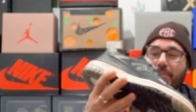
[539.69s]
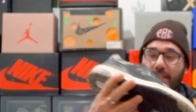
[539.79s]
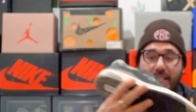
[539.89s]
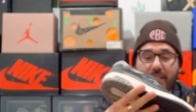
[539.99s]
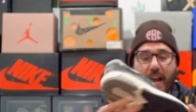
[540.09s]
But
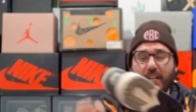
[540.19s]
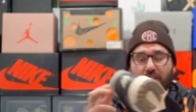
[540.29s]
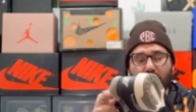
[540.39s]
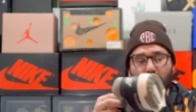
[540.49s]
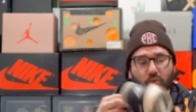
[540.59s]
these are actually
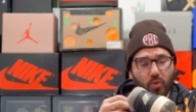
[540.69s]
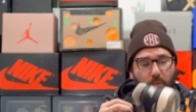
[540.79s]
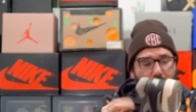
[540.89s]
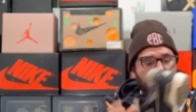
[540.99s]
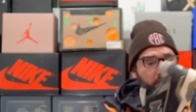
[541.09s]

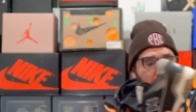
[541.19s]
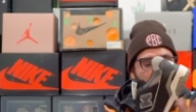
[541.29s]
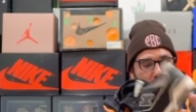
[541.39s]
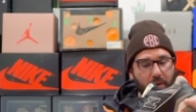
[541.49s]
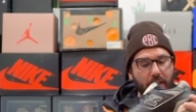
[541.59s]
super
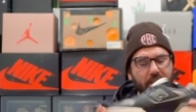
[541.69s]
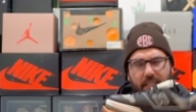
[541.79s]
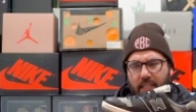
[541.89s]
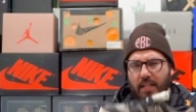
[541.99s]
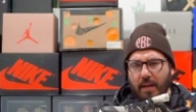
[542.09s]
legit, bro. I've
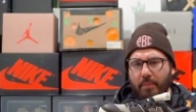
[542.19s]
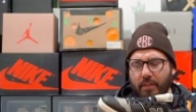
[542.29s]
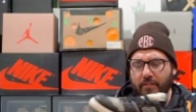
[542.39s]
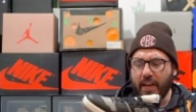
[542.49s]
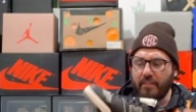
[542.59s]
seen a couple
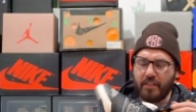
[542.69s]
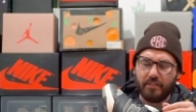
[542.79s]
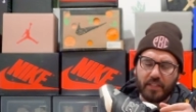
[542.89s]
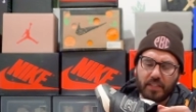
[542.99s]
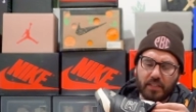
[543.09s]
of the
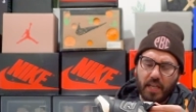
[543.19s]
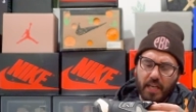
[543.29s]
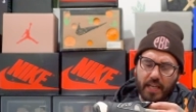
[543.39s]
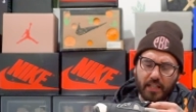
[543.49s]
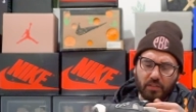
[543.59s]
550s
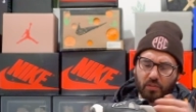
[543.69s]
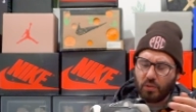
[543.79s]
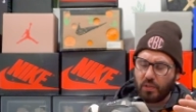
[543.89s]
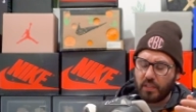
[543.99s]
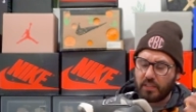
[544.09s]
in
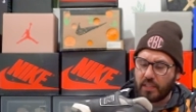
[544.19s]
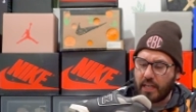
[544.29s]
stores.